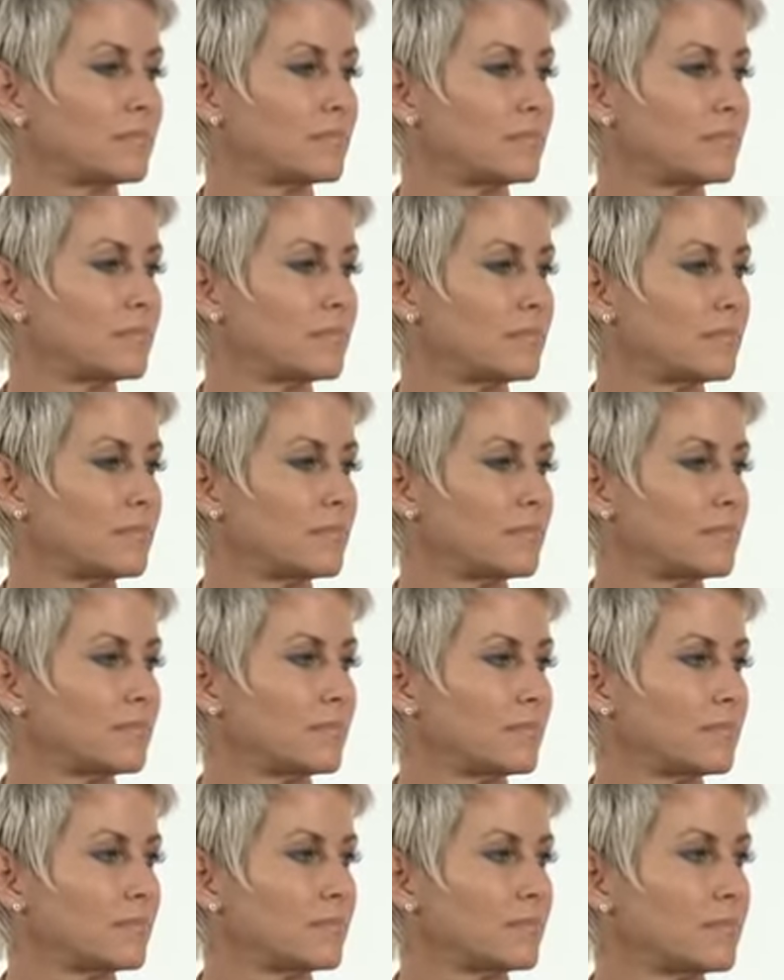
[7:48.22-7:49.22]

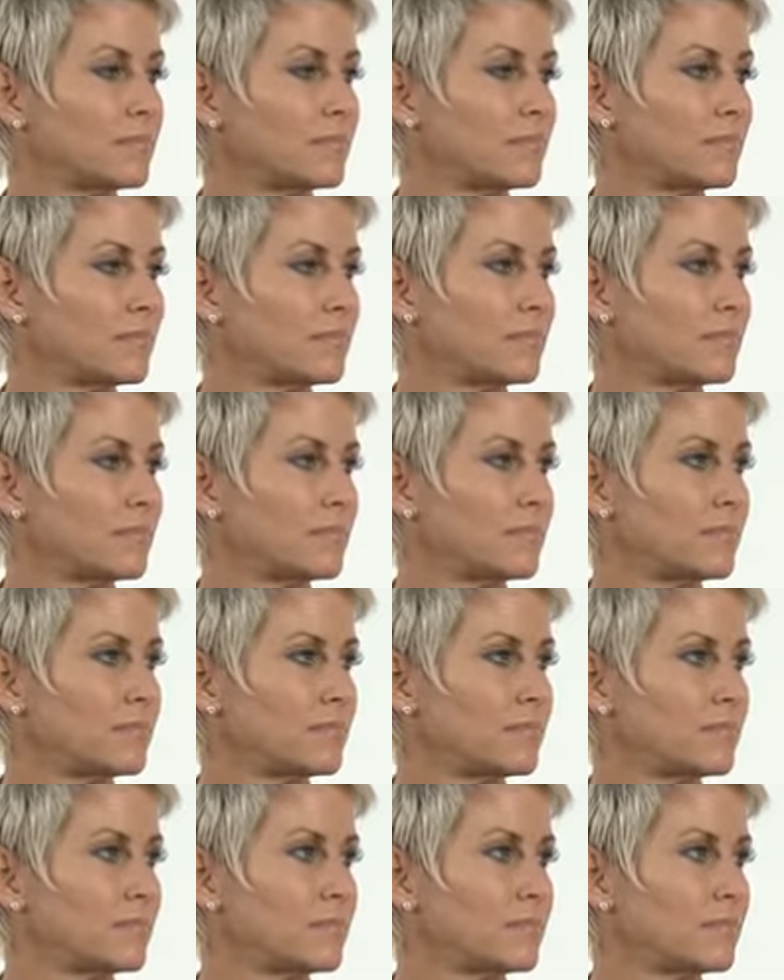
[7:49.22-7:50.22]

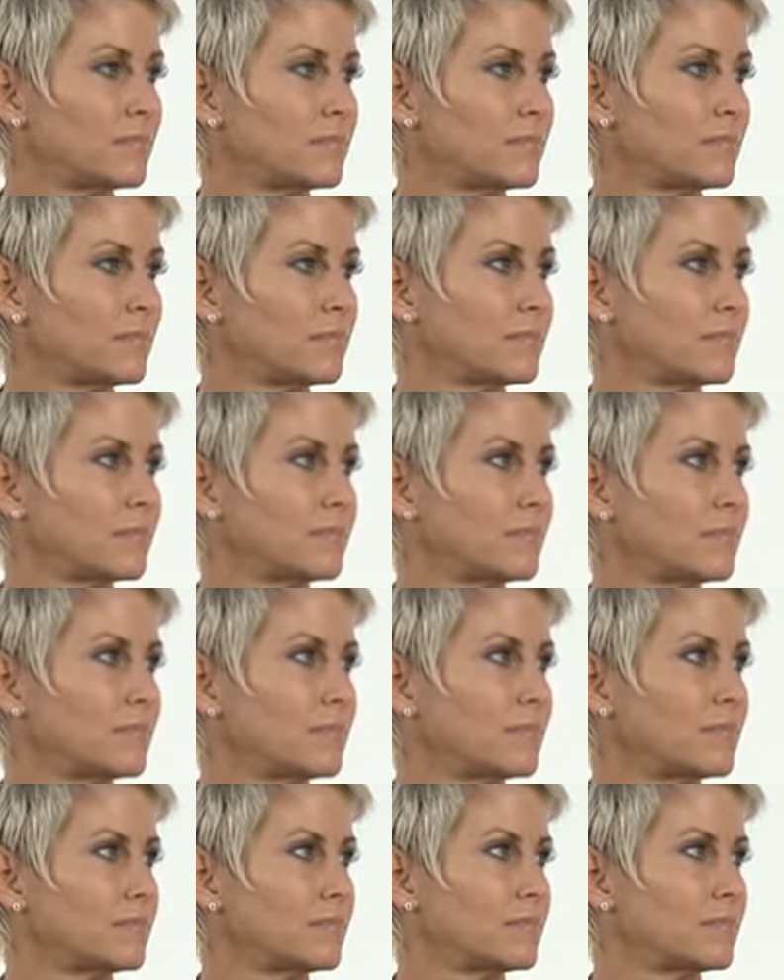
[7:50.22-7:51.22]

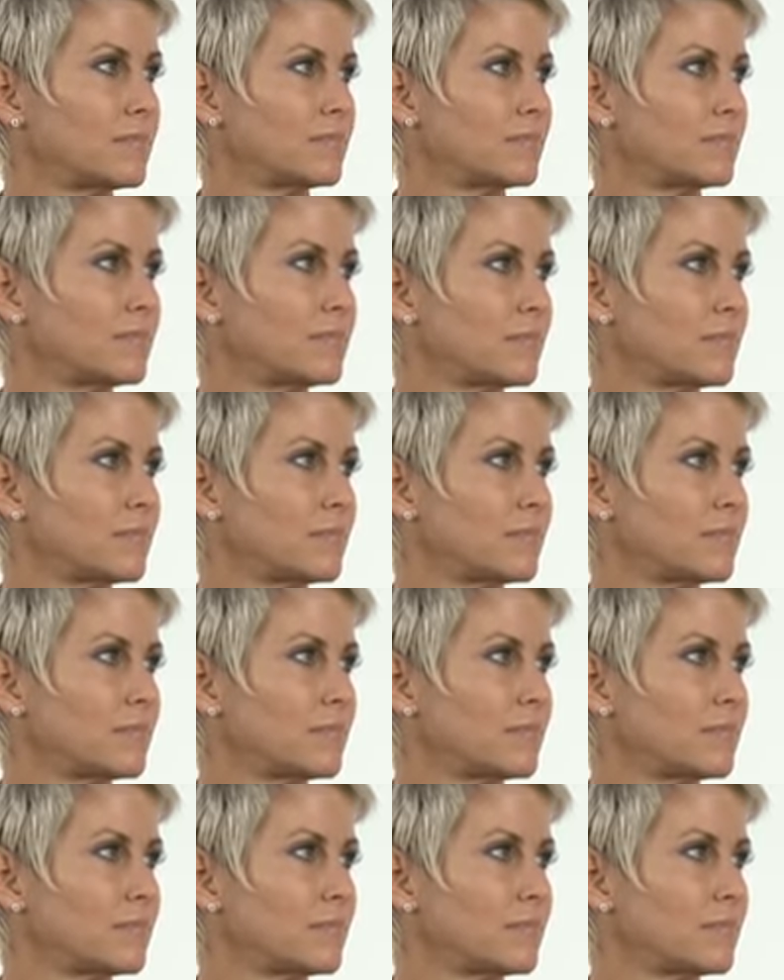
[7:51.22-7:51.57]
No words are spoken by the person on screen.